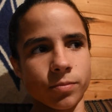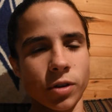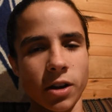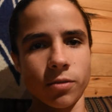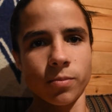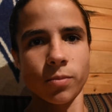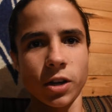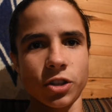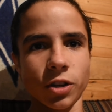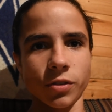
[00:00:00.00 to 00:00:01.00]
Pretty
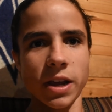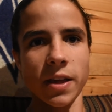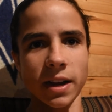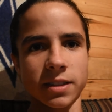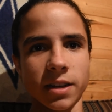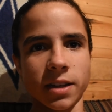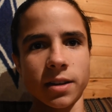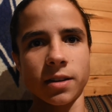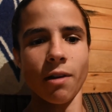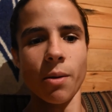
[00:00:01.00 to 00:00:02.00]
chill day, like I said.
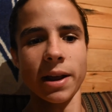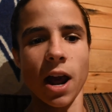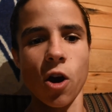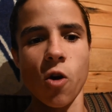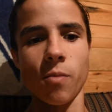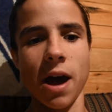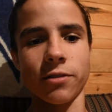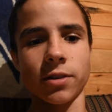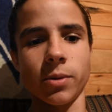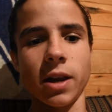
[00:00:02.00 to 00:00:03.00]
Right when I got home
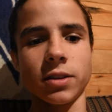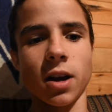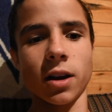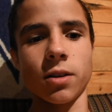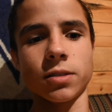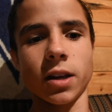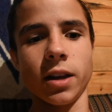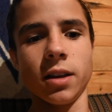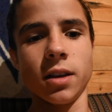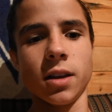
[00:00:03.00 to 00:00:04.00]
after we ate tacos,
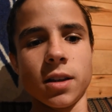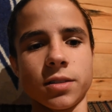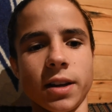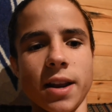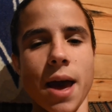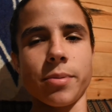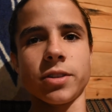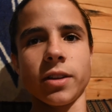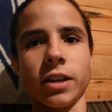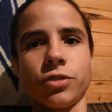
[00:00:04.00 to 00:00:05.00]
I took a nap
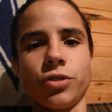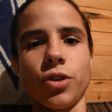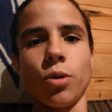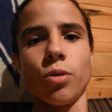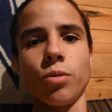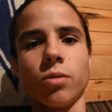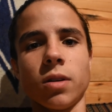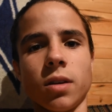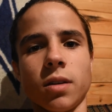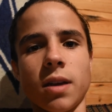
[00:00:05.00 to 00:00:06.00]
until like 2.
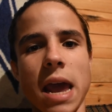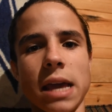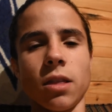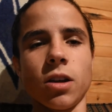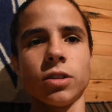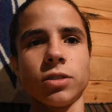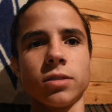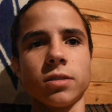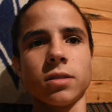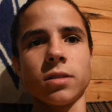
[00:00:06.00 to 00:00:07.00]
Ate lunch.